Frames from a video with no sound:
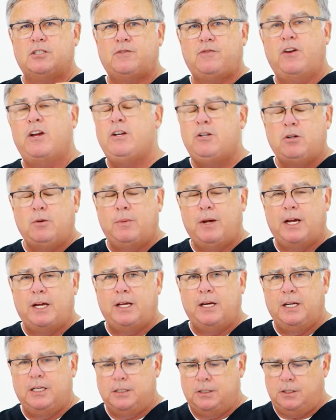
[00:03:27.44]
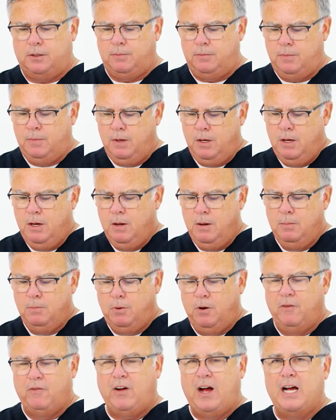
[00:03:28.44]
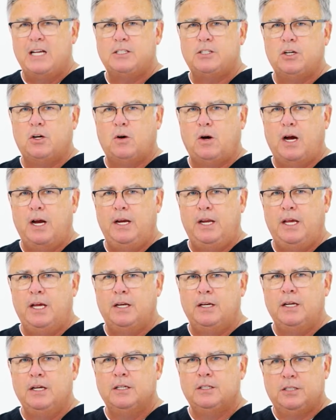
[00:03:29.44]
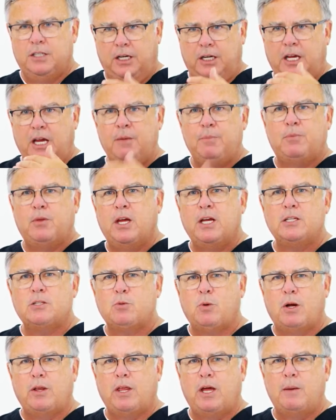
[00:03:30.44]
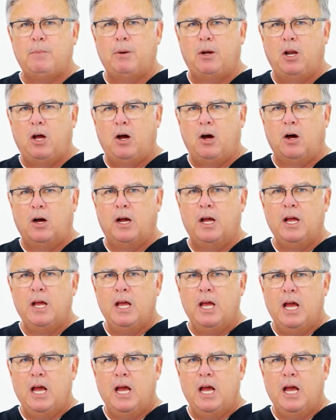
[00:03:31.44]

sphincter mechanism provides a gradient to keep things where they belong.